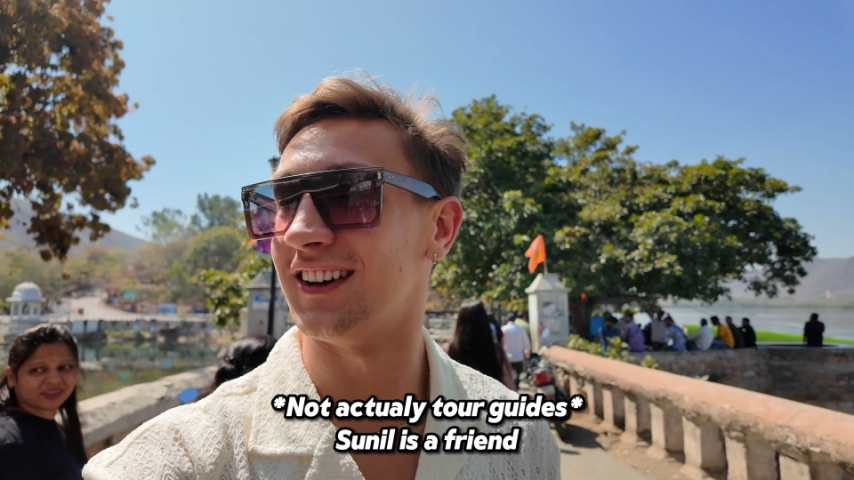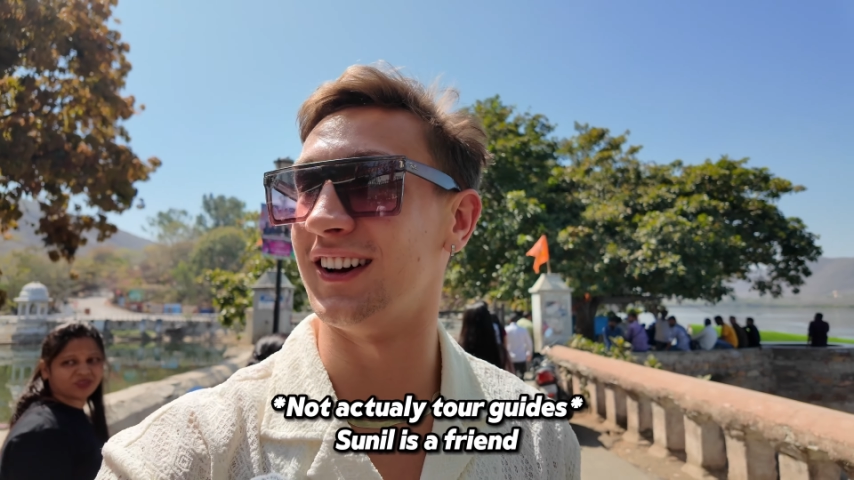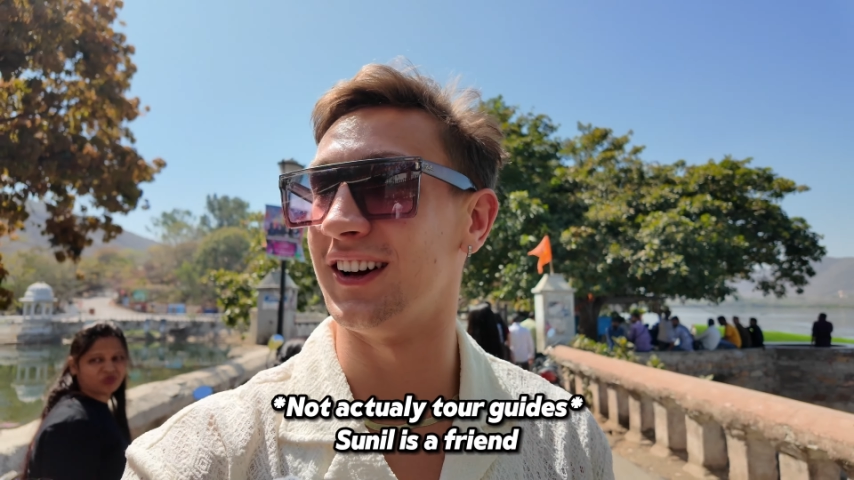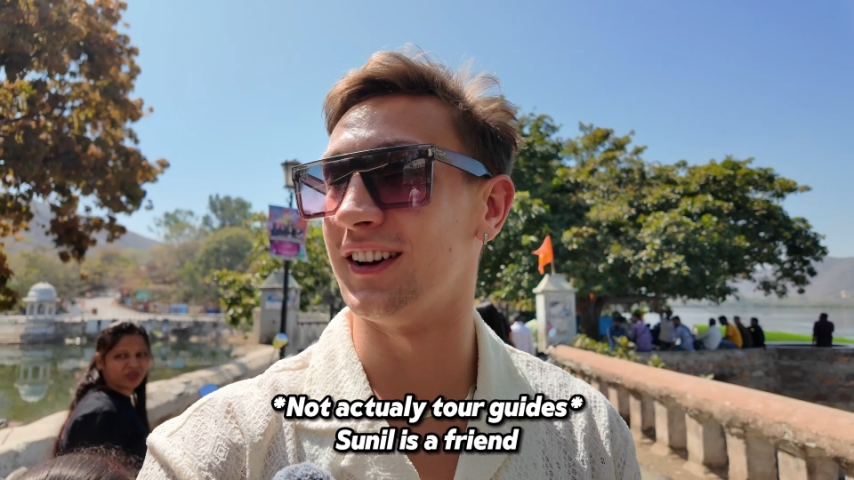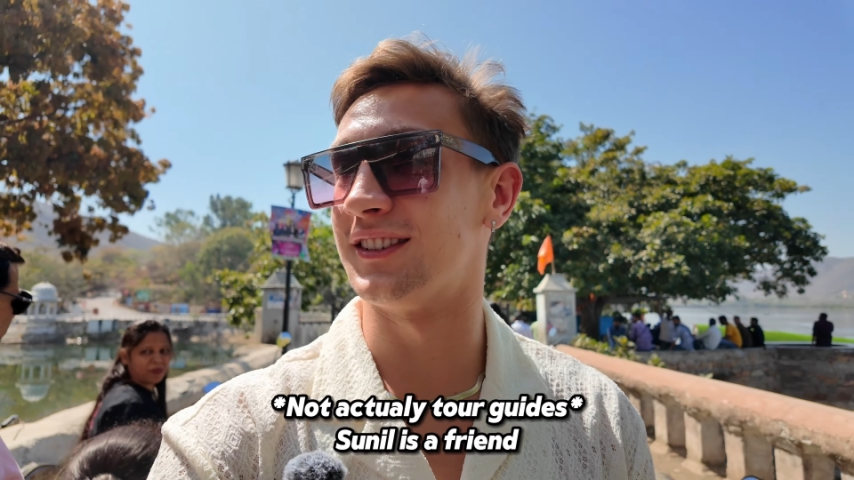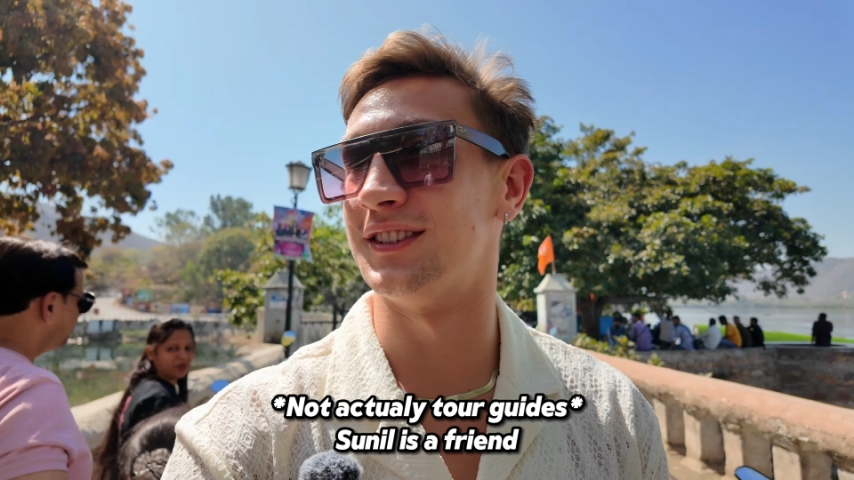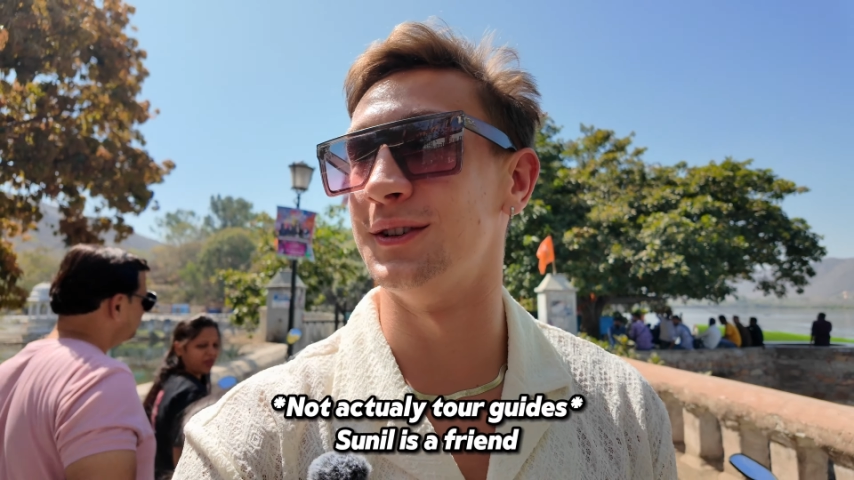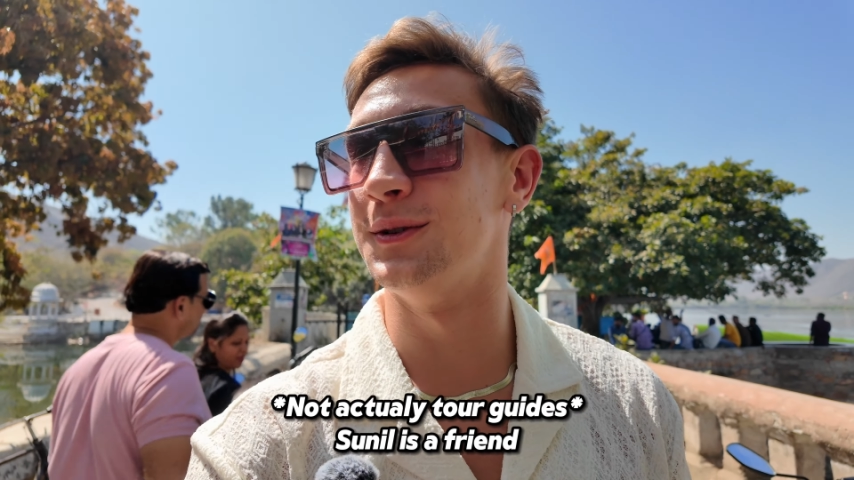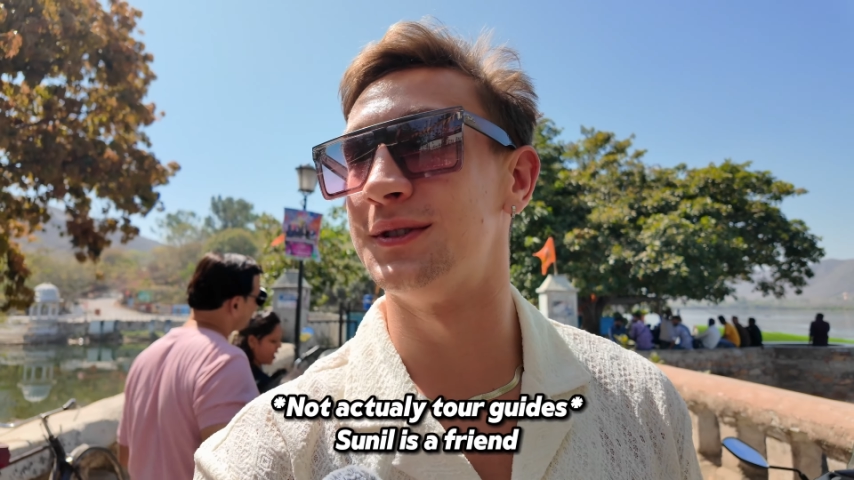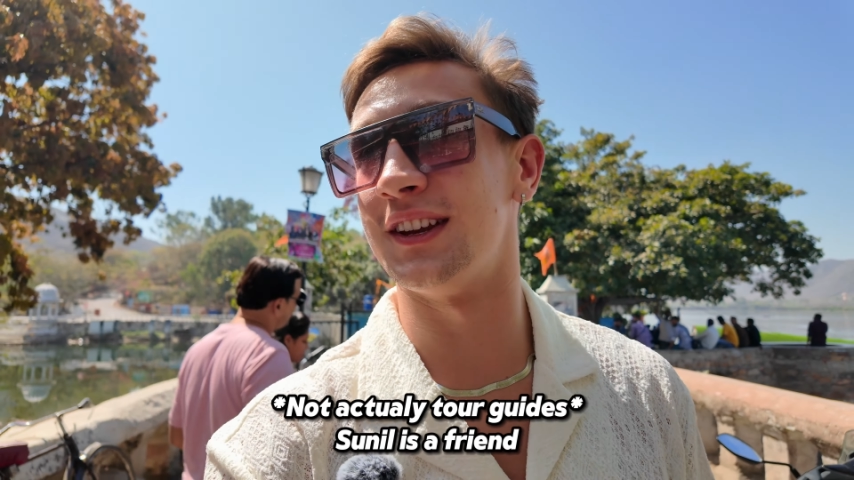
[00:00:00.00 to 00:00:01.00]
uh,
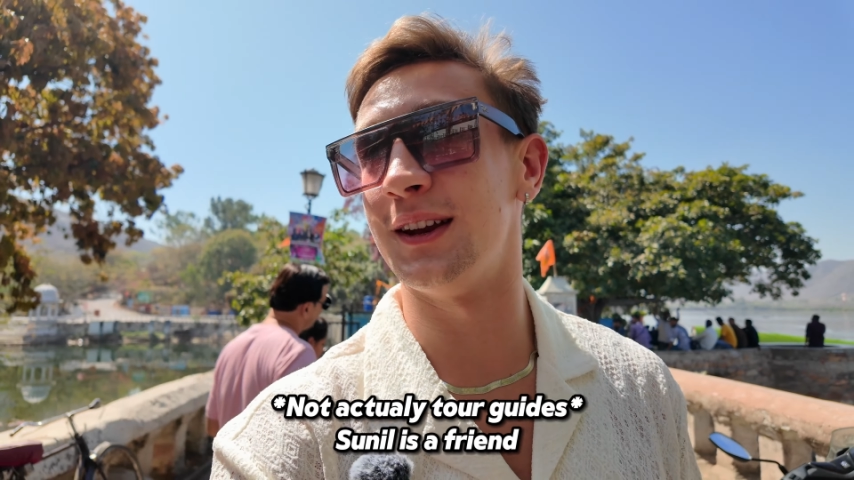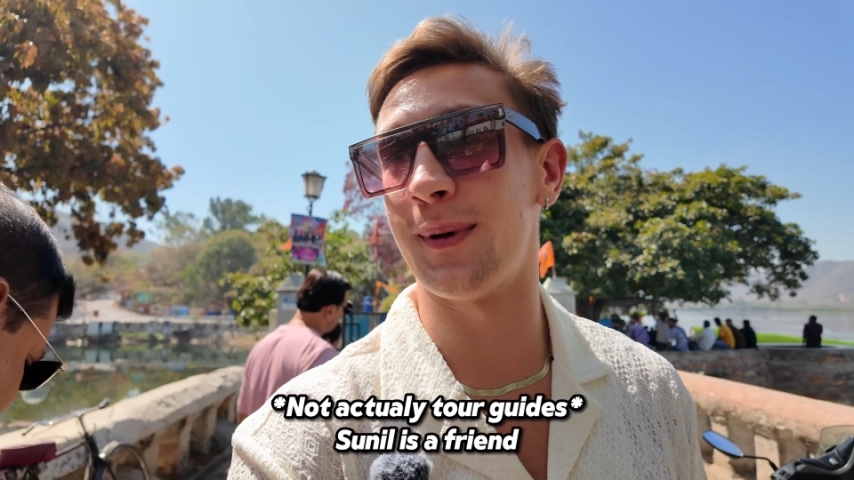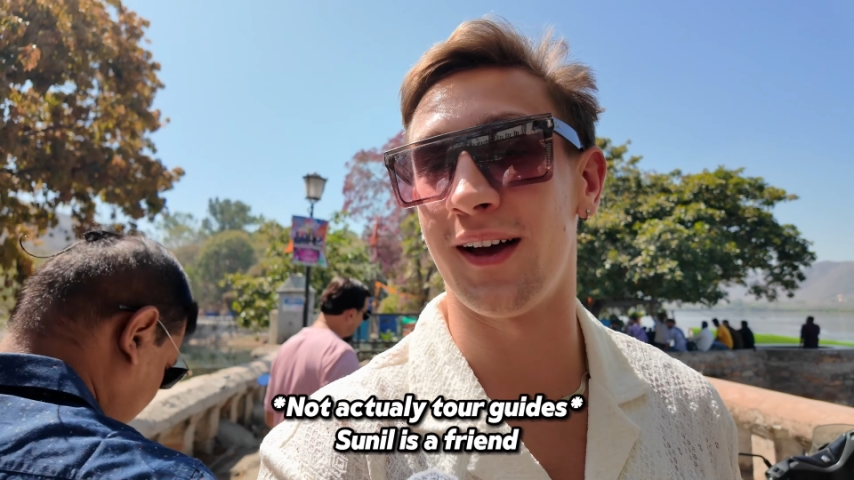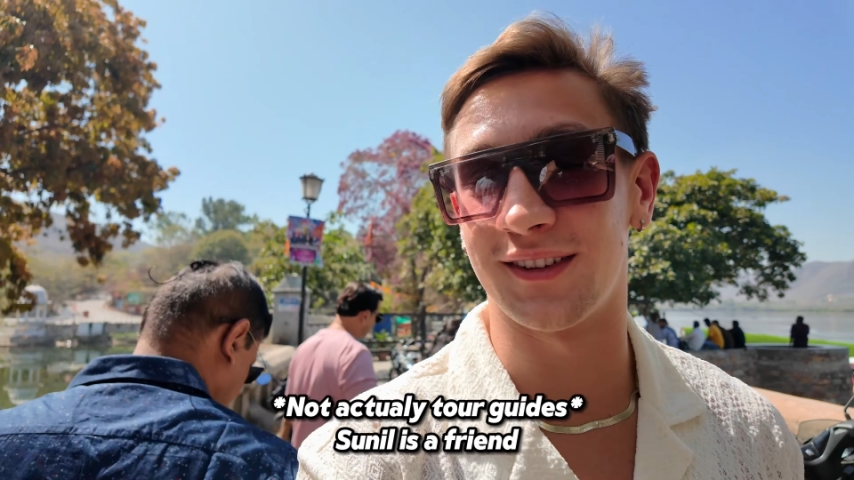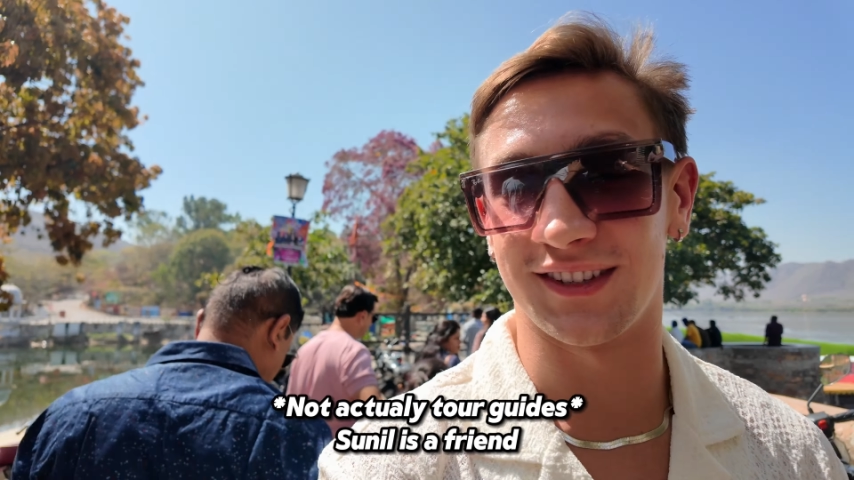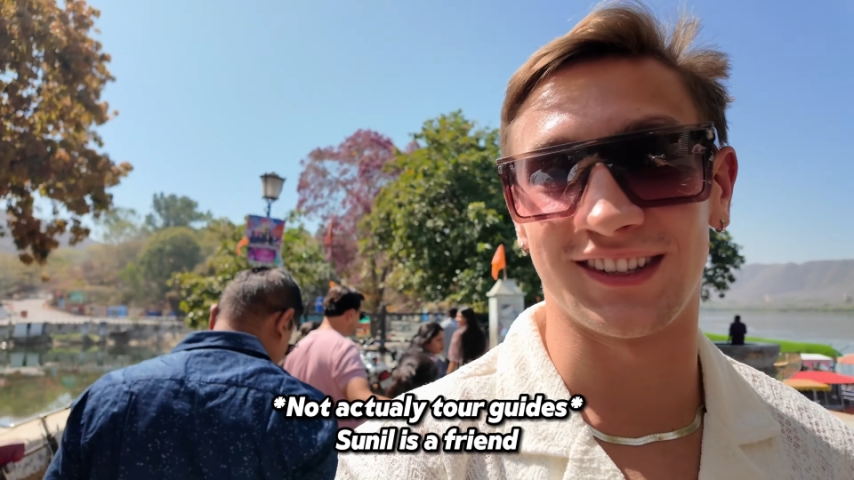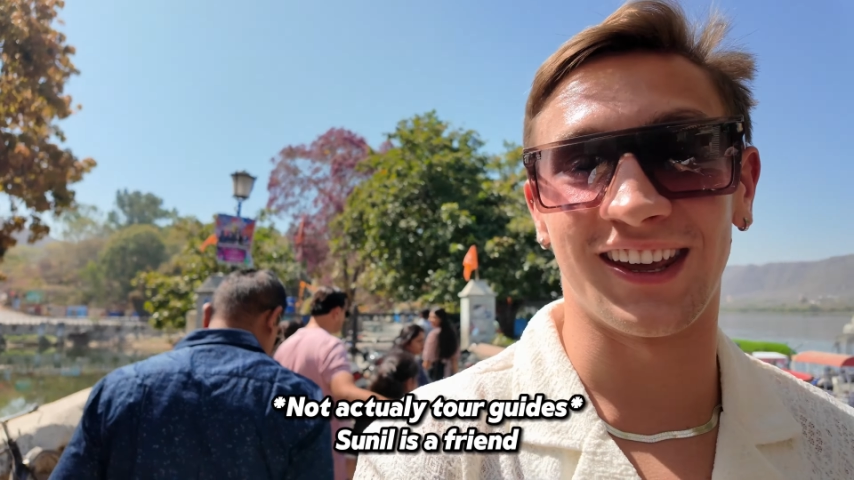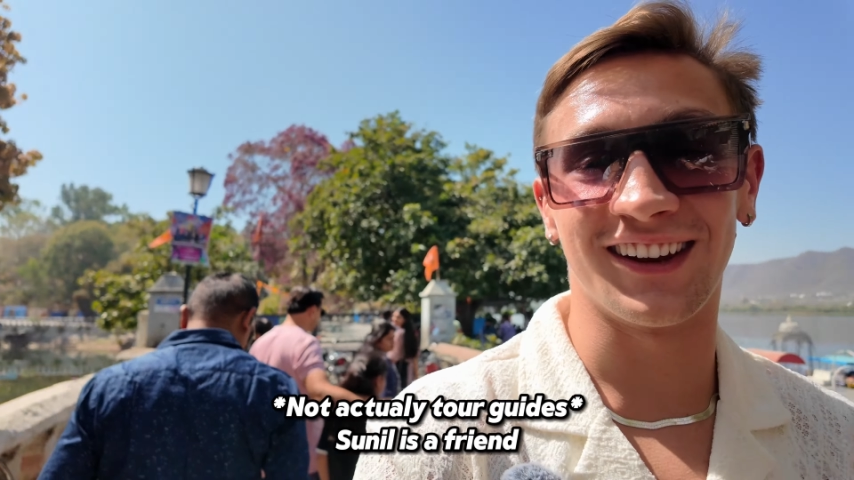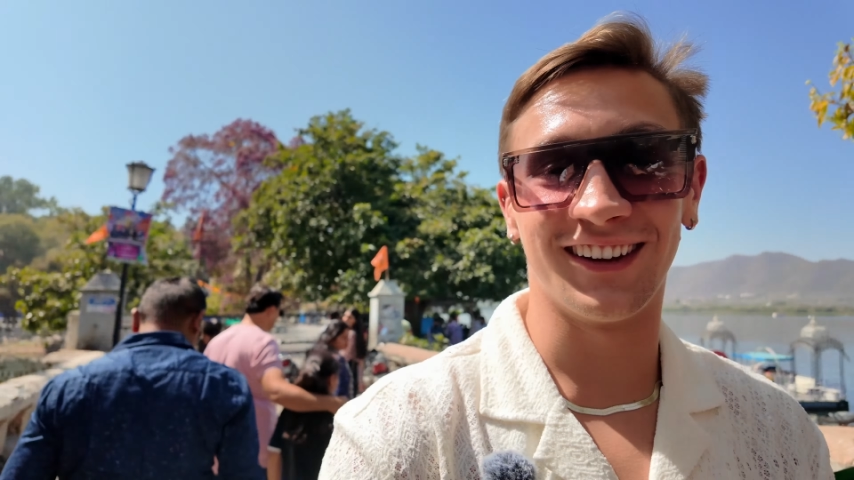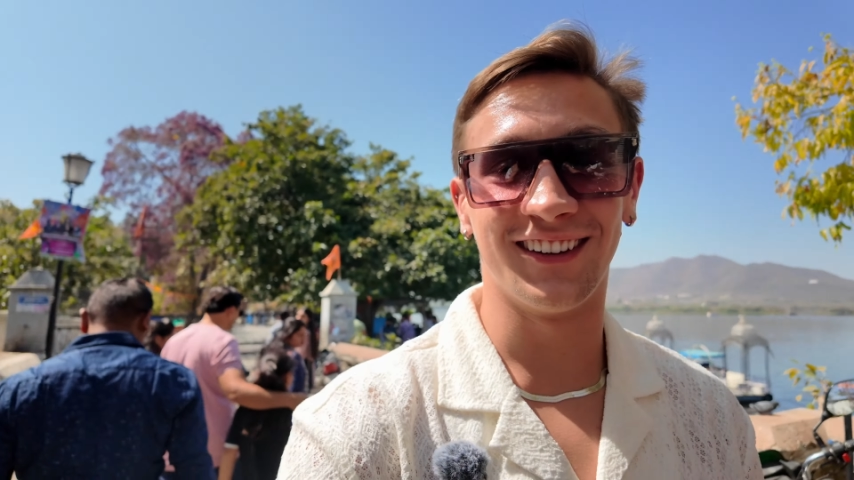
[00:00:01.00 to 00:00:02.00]
to City Palace. Let's
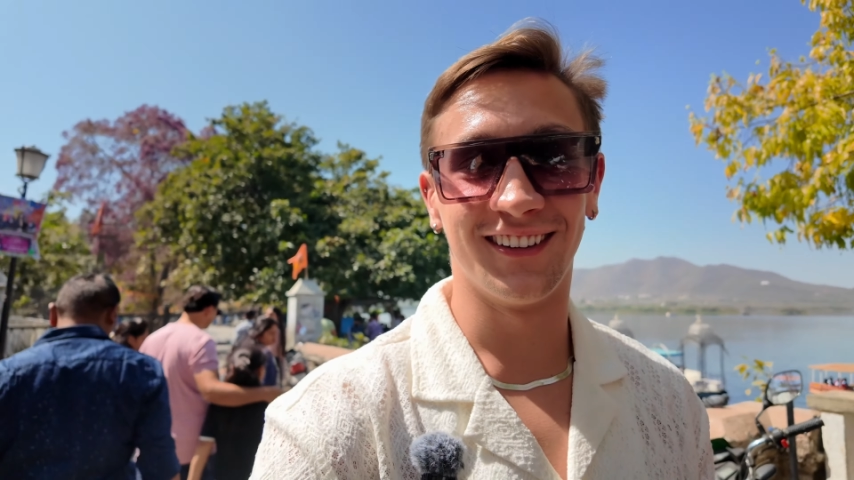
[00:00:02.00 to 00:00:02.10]
get it.